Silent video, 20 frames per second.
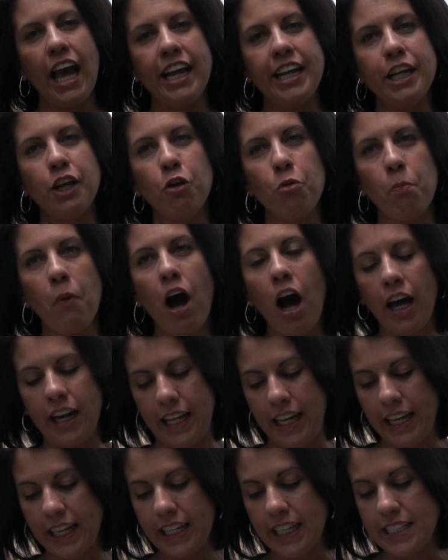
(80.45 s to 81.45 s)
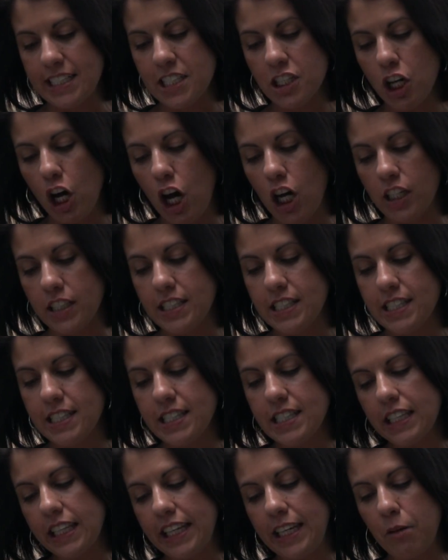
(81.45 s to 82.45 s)
a mnemonic. It's called
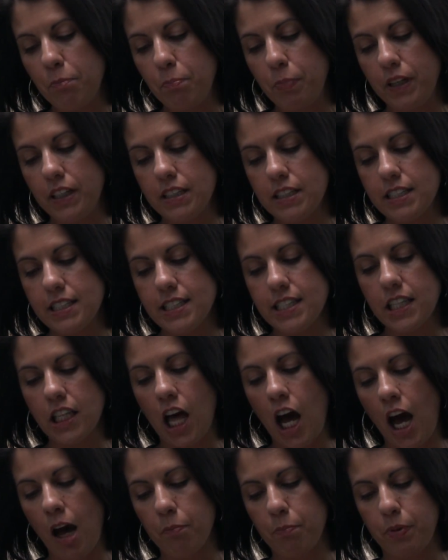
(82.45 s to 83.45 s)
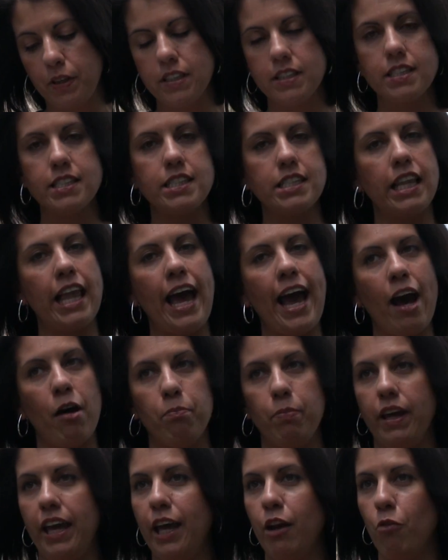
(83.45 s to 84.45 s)
slip, slop,
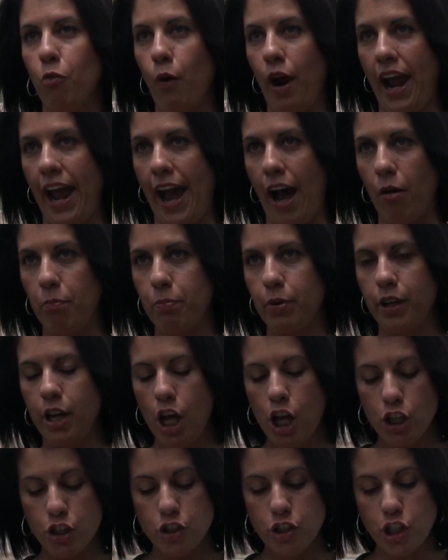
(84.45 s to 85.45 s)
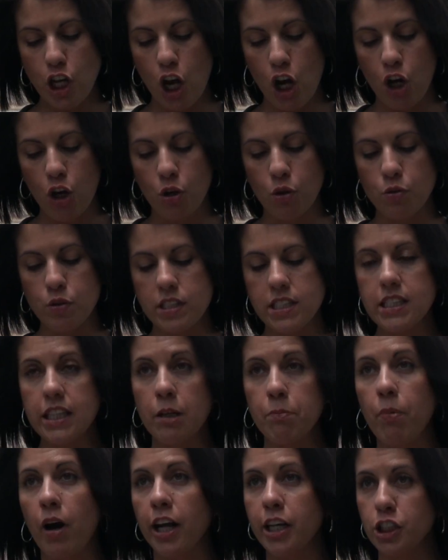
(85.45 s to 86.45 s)
slap, and wrap. So
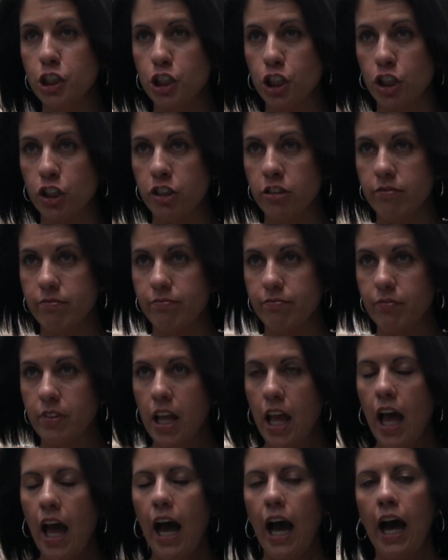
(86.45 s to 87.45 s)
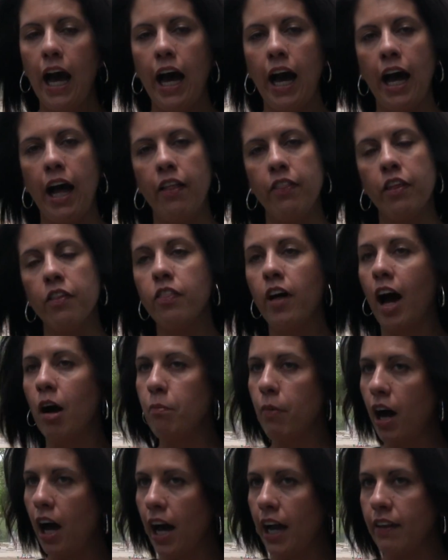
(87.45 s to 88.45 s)
slip on a shirt. The
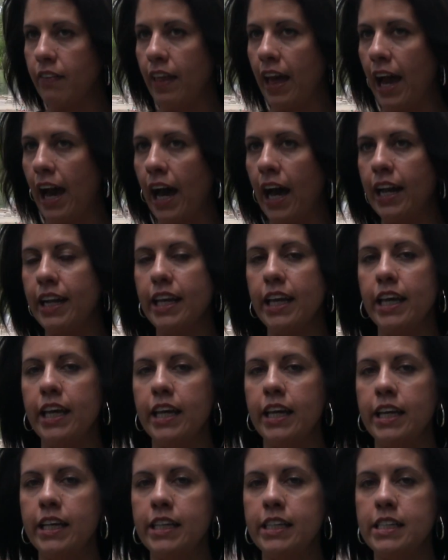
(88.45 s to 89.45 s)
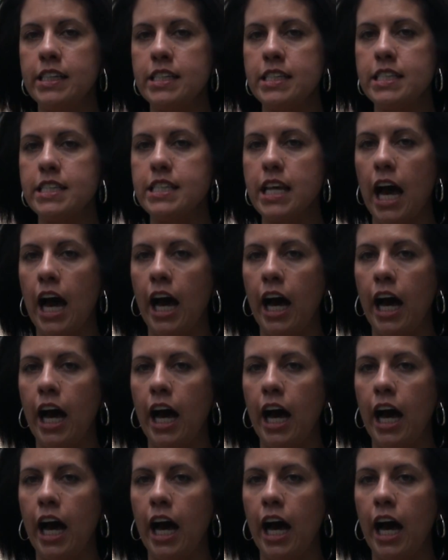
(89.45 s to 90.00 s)
thought behind that is